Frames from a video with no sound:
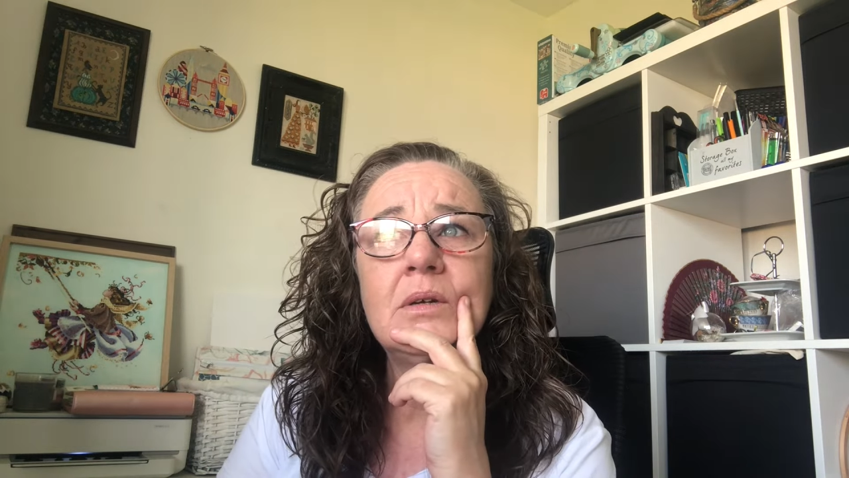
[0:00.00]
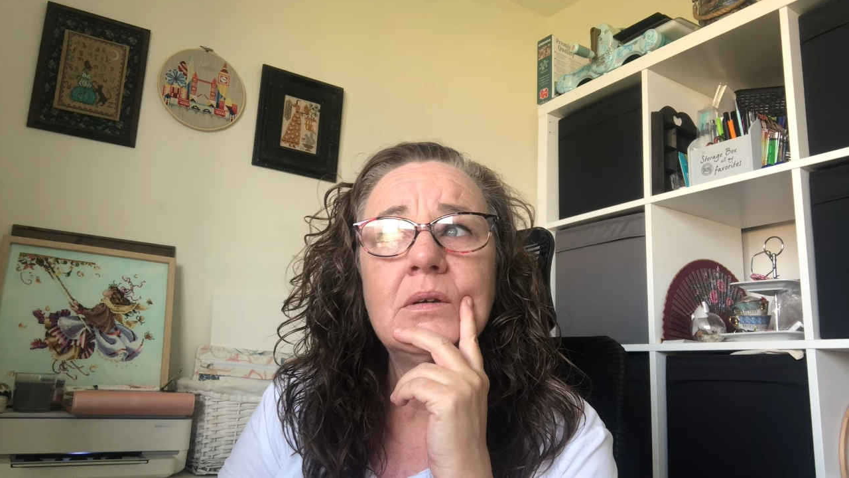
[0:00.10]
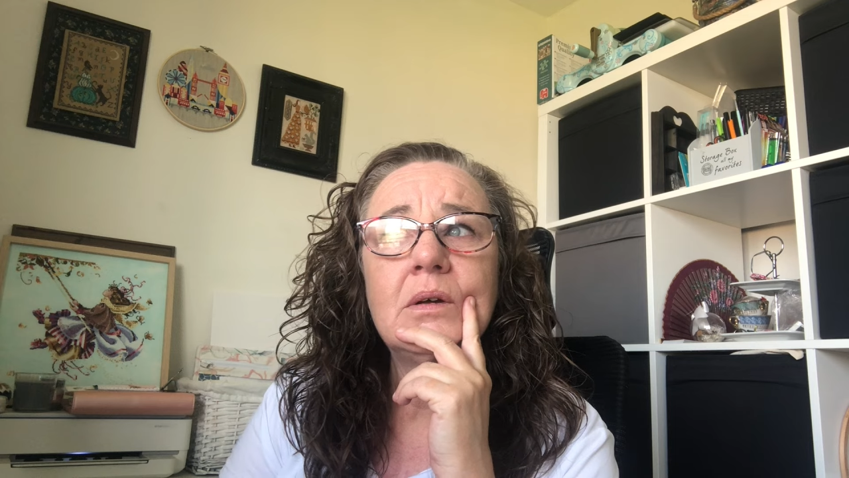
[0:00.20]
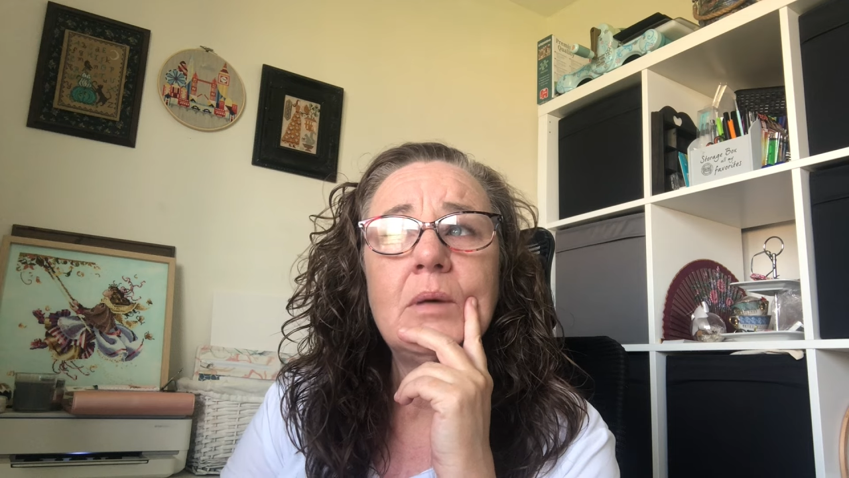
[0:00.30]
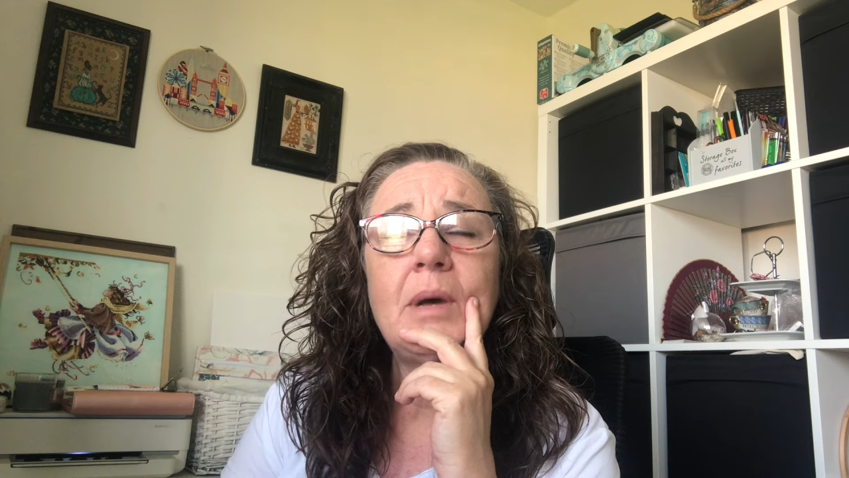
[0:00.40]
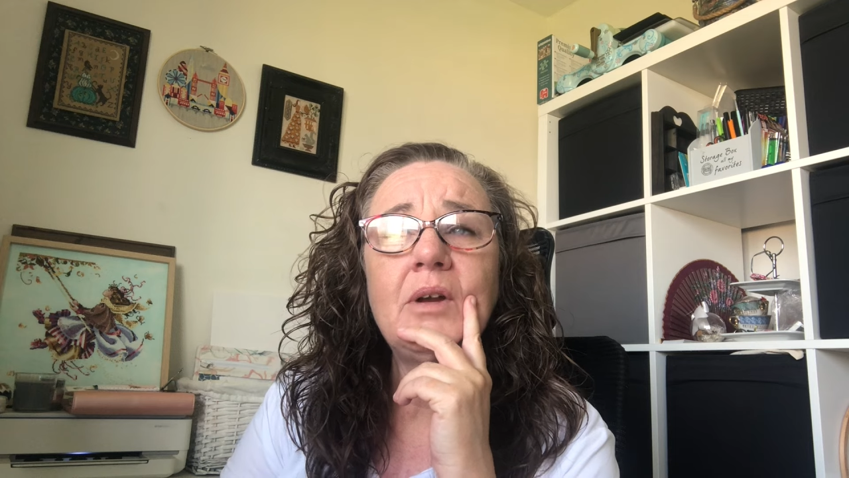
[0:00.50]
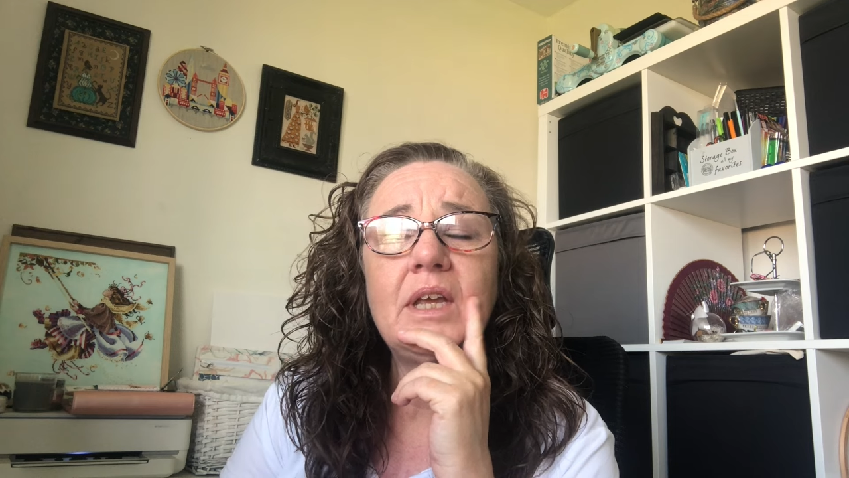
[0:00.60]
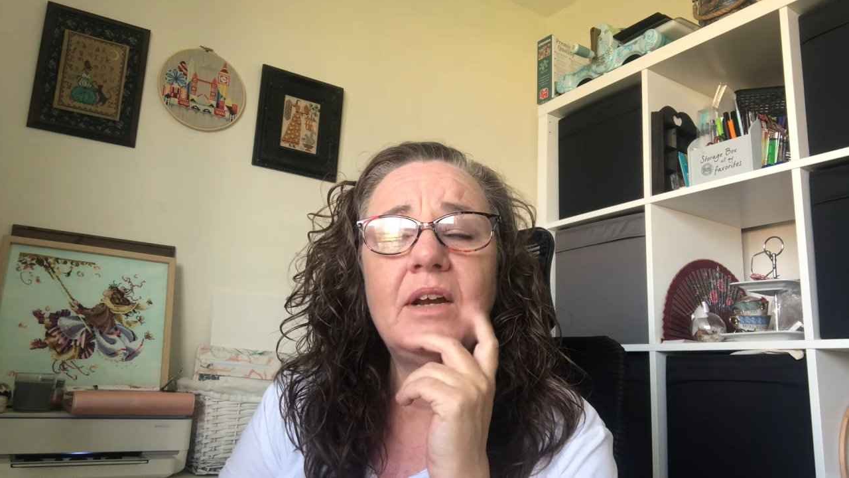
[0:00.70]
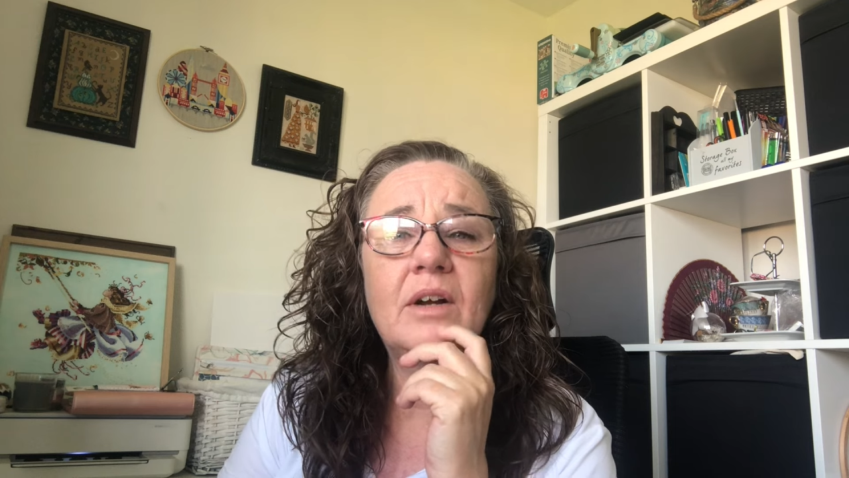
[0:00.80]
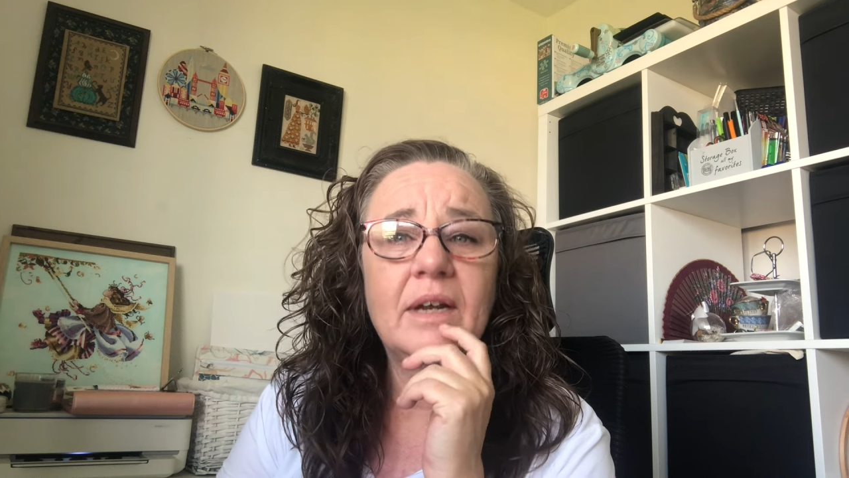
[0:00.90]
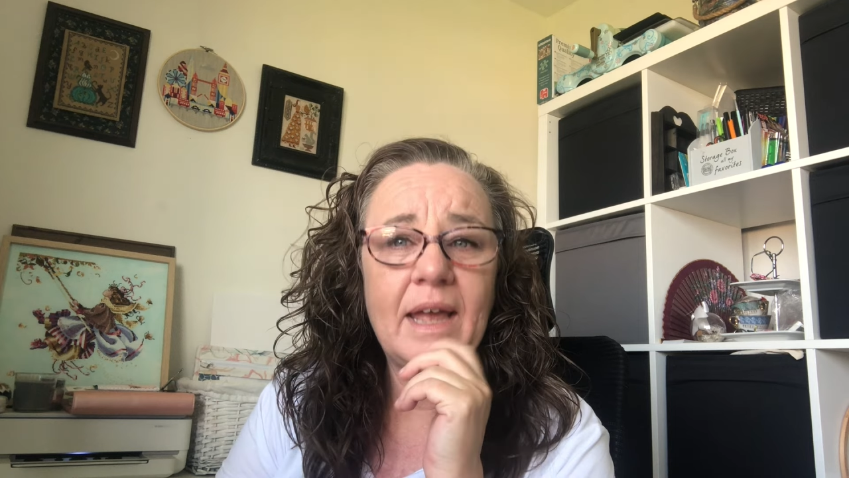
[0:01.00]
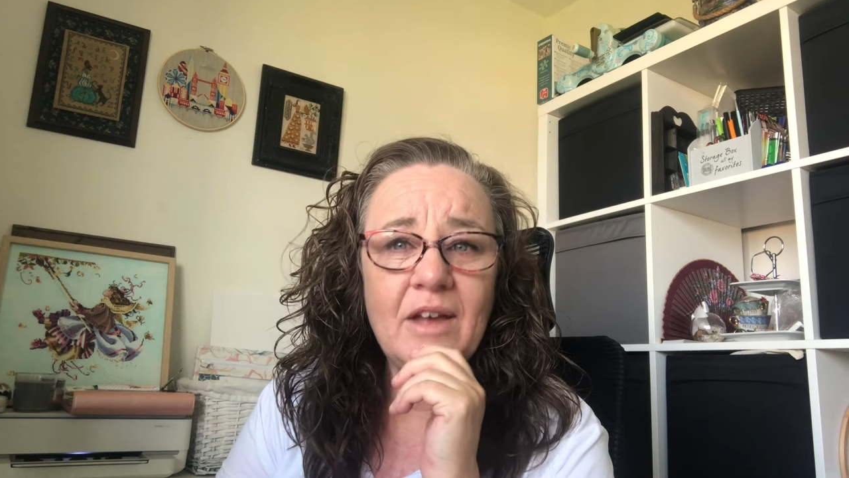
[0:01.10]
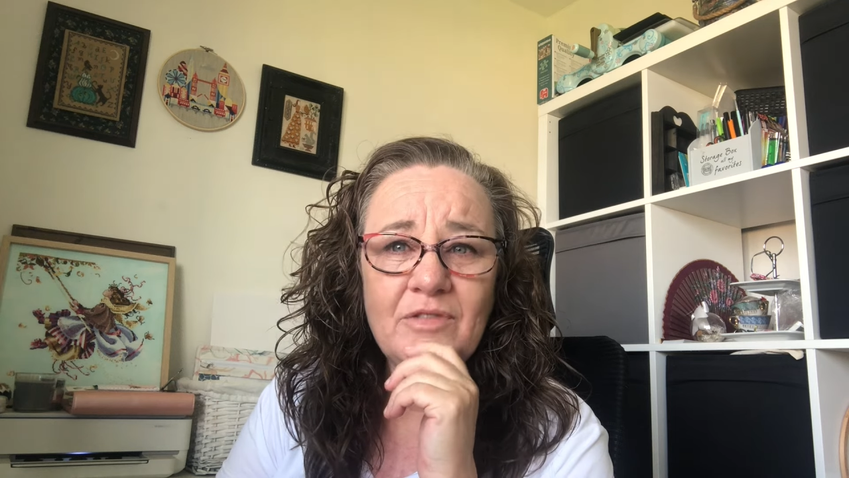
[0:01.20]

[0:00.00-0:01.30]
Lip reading: About 1.5 years